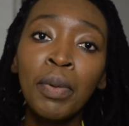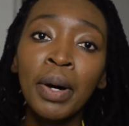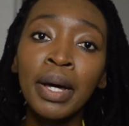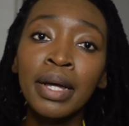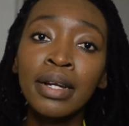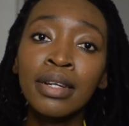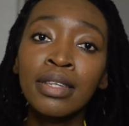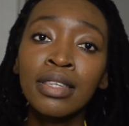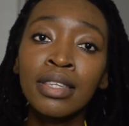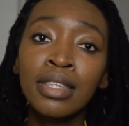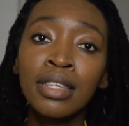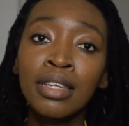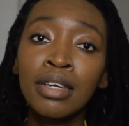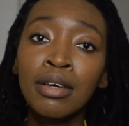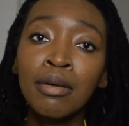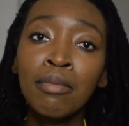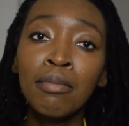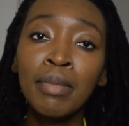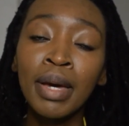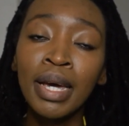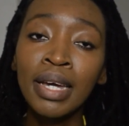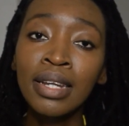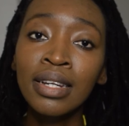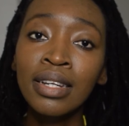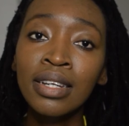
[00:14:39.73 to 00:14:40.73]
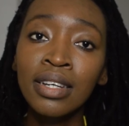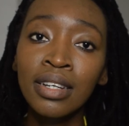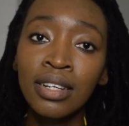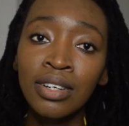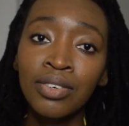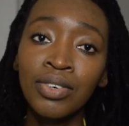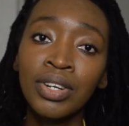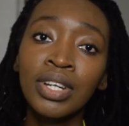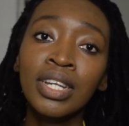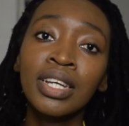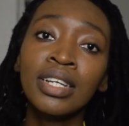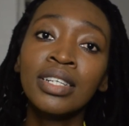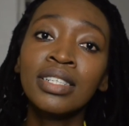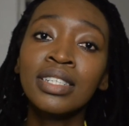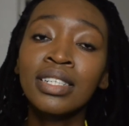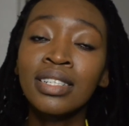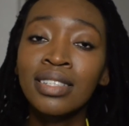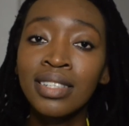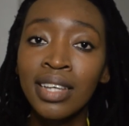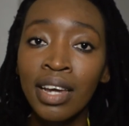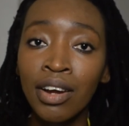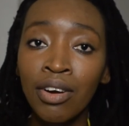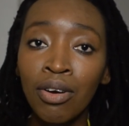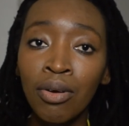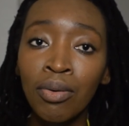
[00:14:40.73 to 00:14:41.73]
but the main ingredient
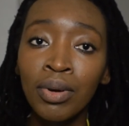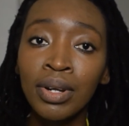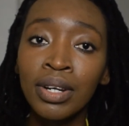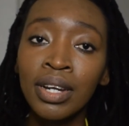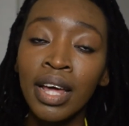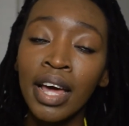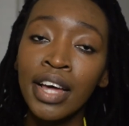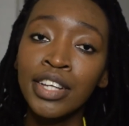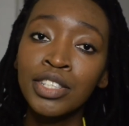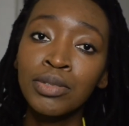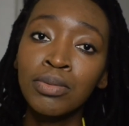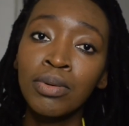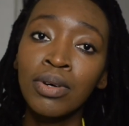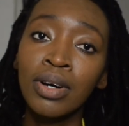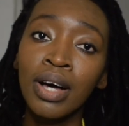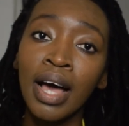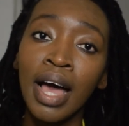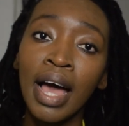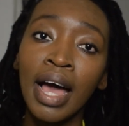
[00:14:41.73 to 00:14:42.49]
is heroin as well